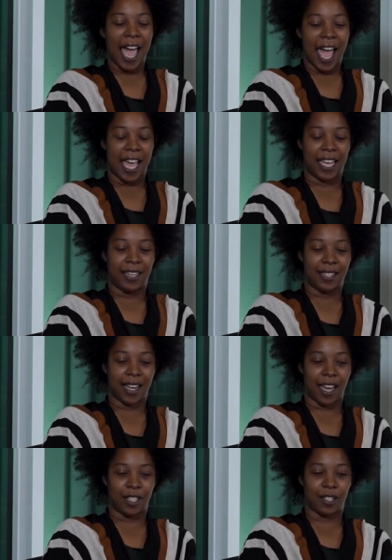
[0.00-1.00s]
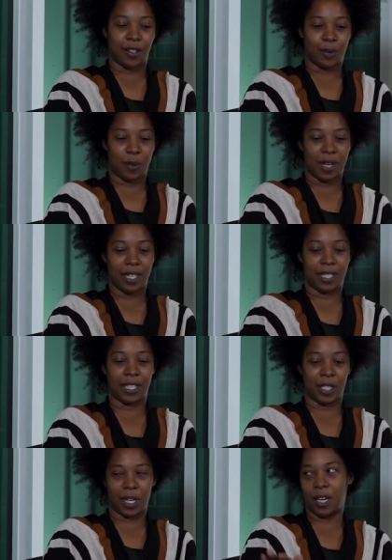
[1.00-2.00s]
And I just wanted
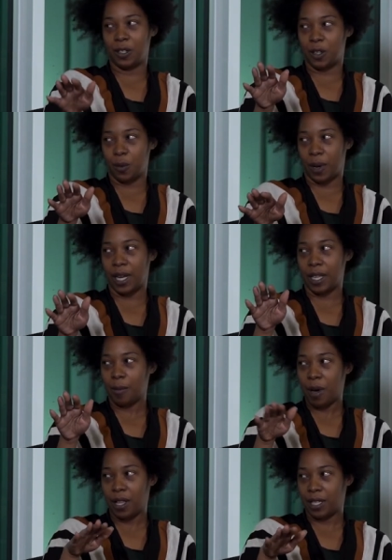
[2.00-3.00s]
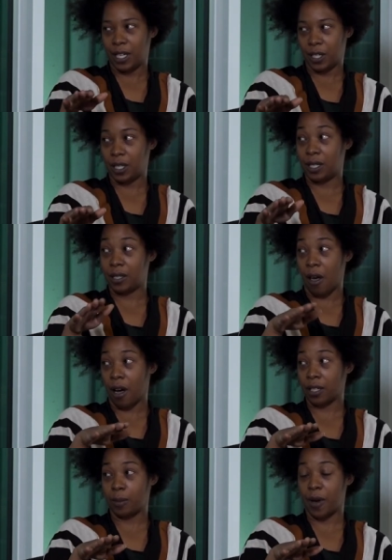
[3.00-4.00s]
to change the way that politicians
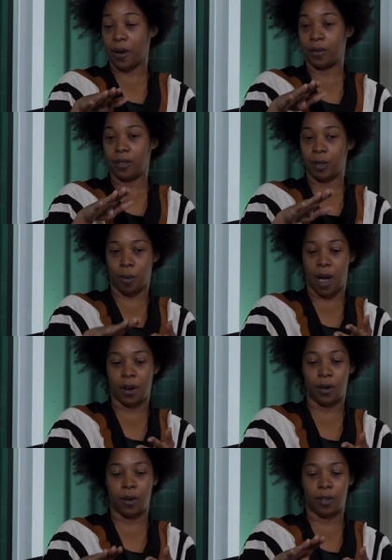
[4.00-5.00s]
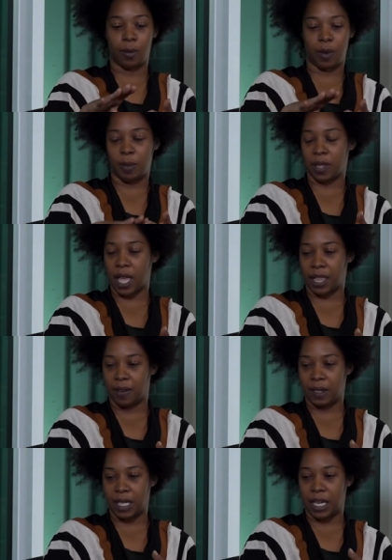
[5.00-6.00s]
talked about Toronto, the people that
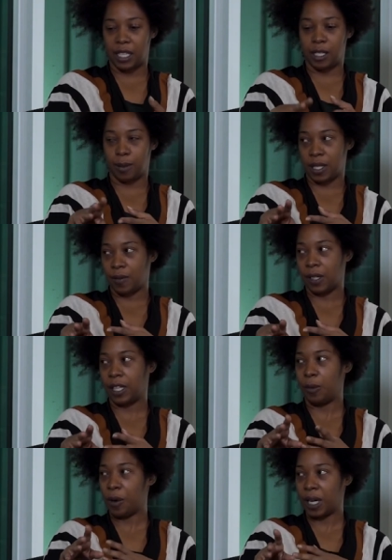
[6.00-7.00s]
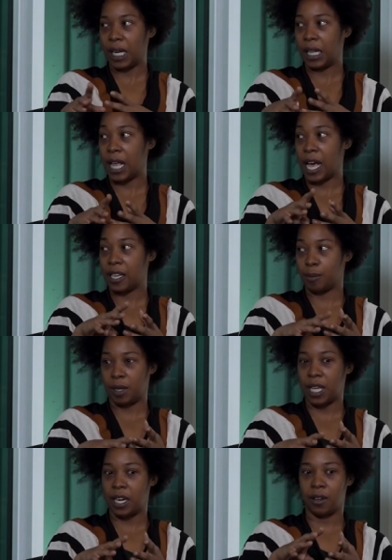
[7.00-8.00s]
lived in it, specifically working class,
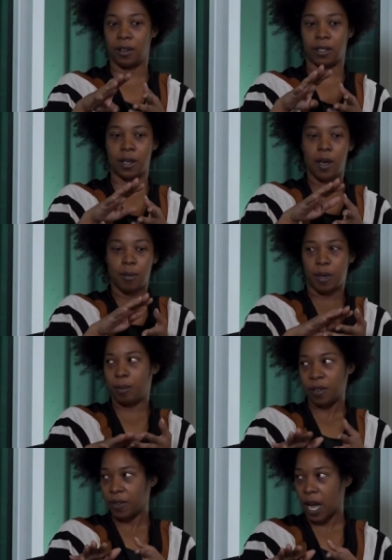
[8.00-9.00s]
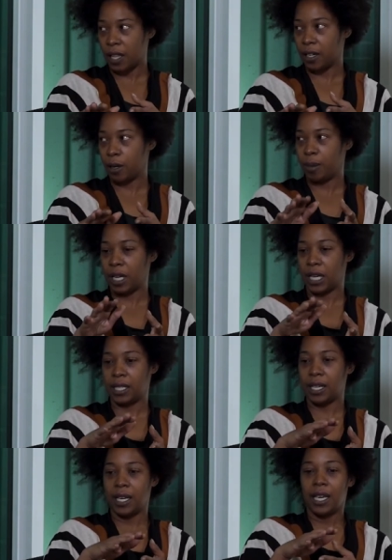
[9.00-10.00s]
millennials, people of color, because